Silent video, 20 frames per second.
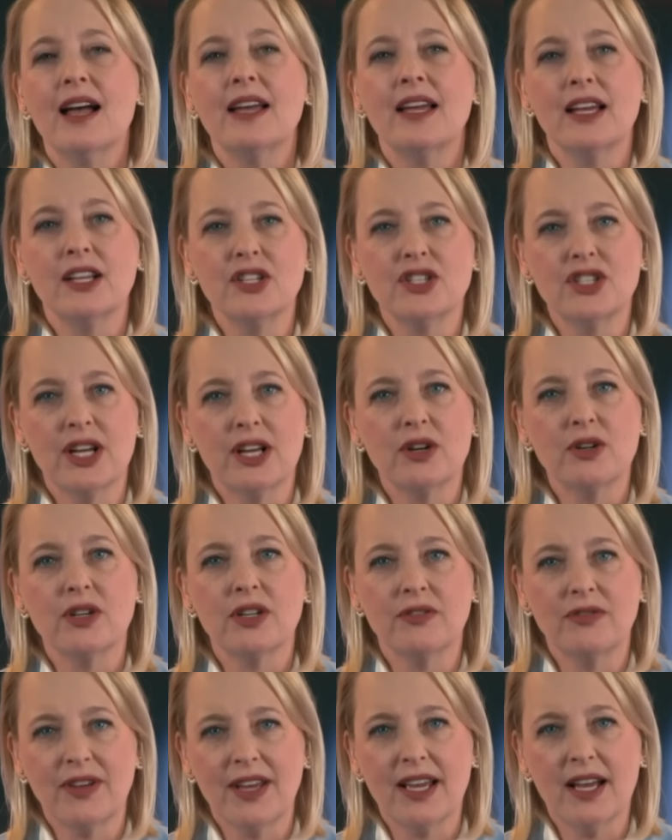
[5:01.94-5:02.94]
and
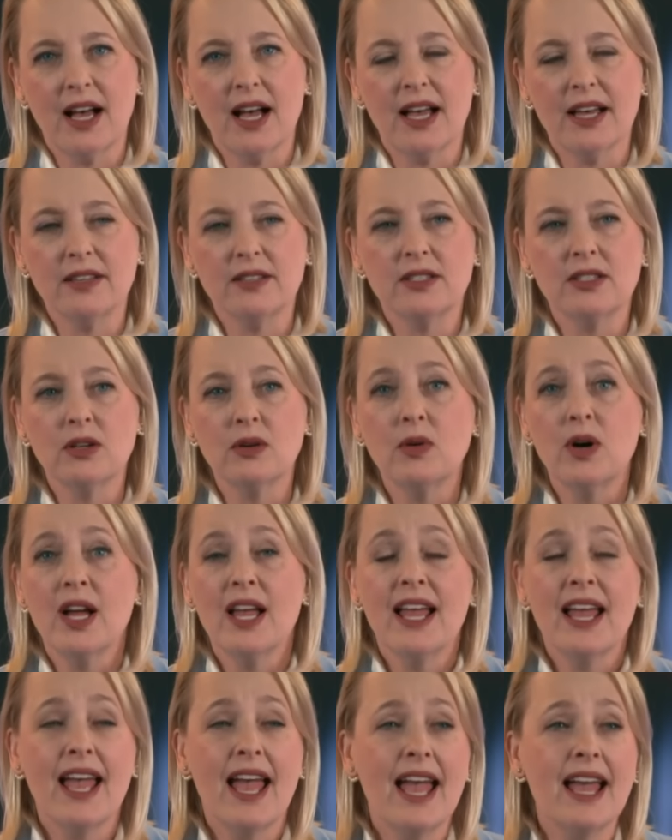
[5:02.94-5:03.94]
generative AI. So,
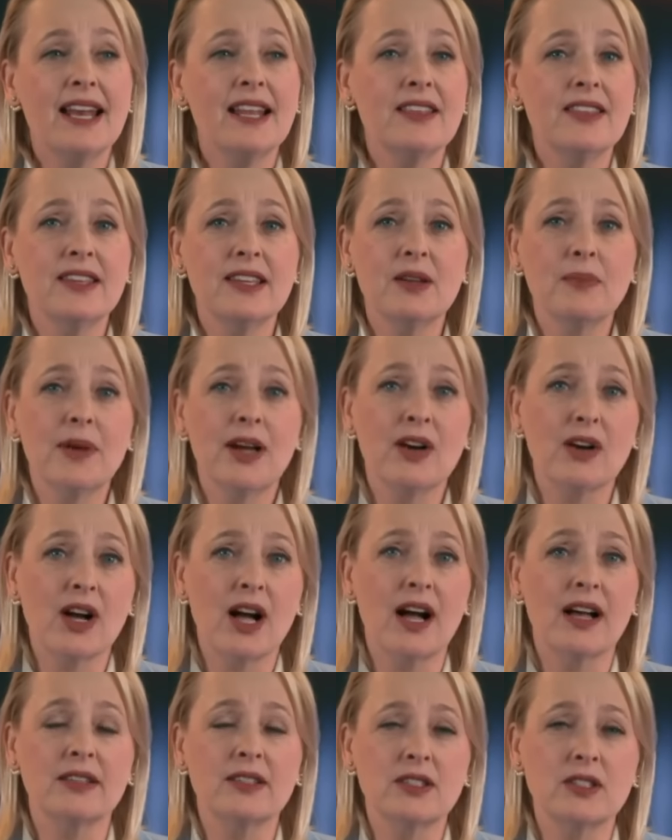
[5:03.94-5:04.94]
anything about
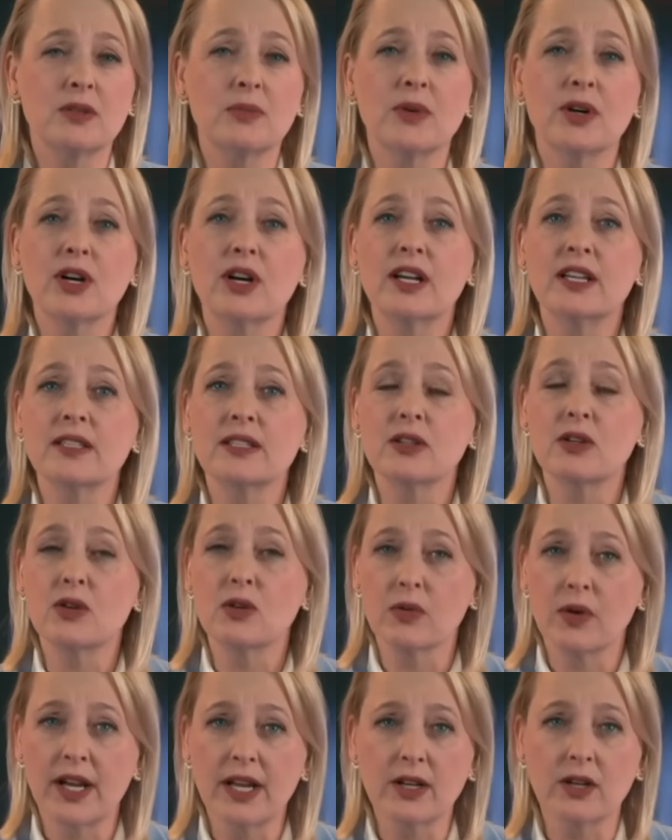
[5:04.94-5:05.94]
customer is a
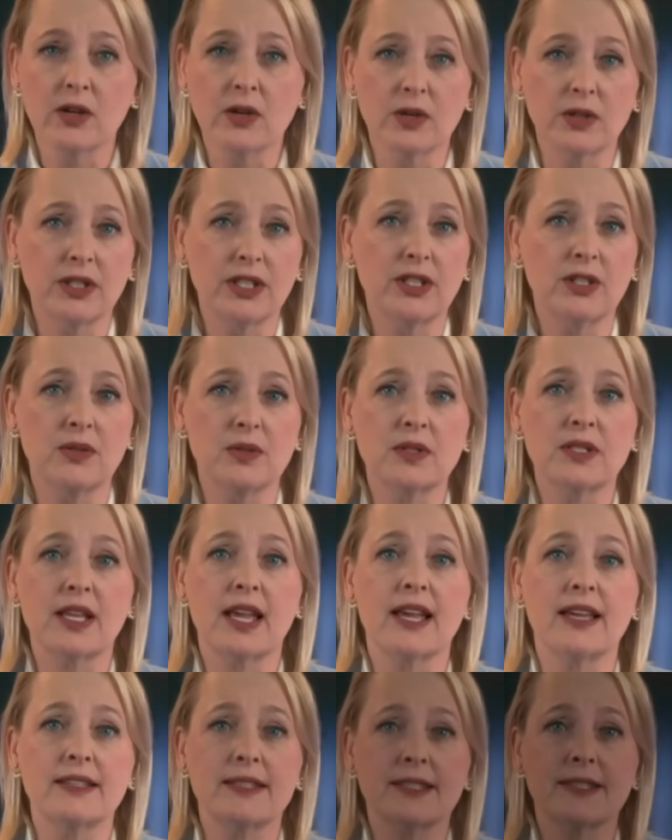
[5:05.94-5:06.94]
great early use
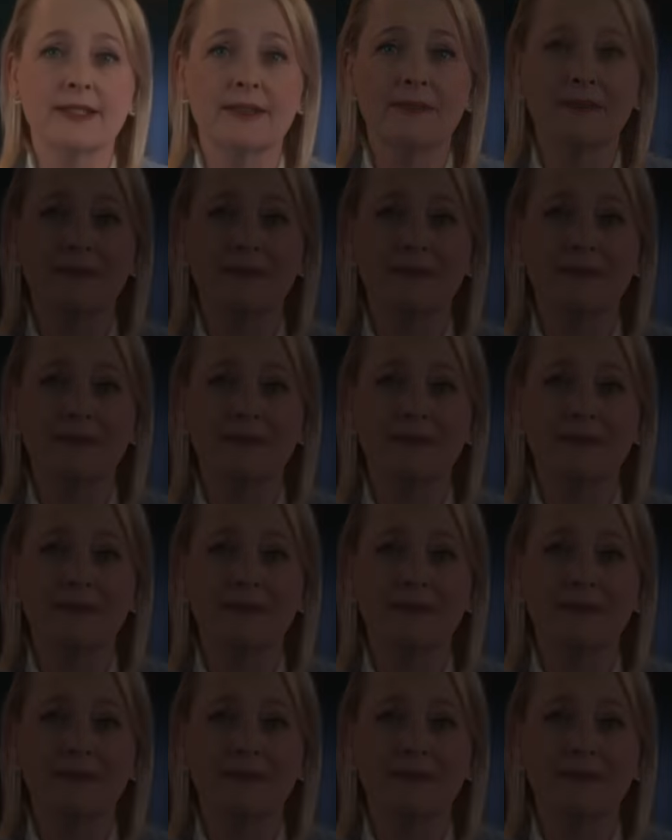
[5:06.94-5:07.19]
case.